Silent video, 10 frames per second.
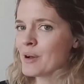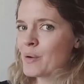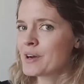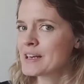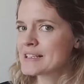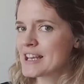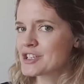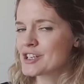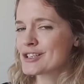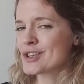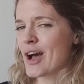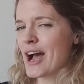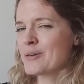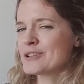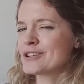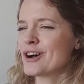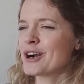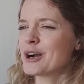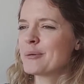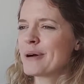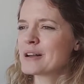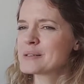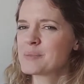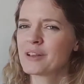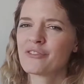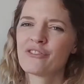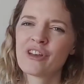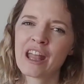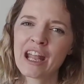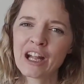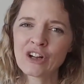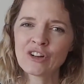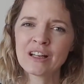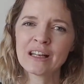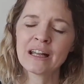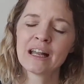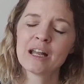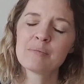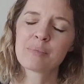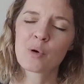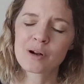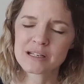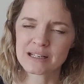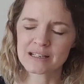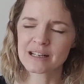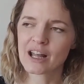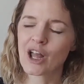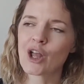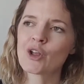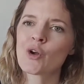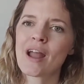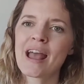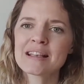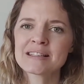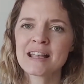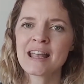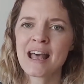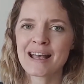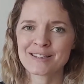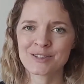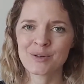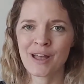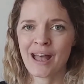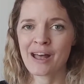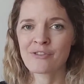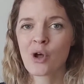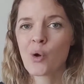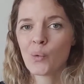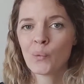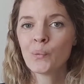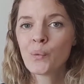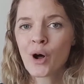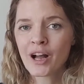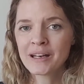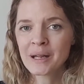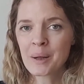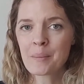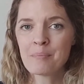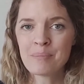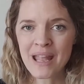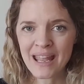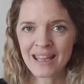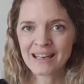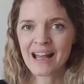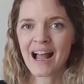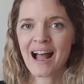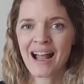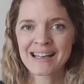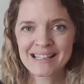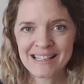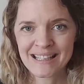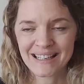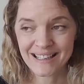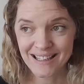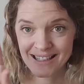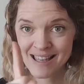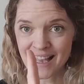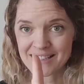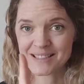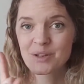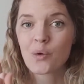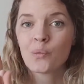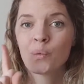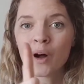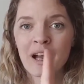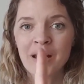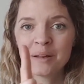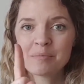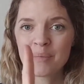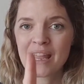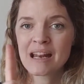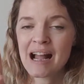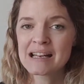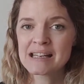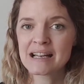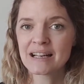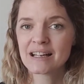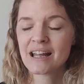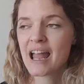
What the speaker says: about organization, so I will talk about something very important. Your essay has to have one main idea. Yes, one main idea.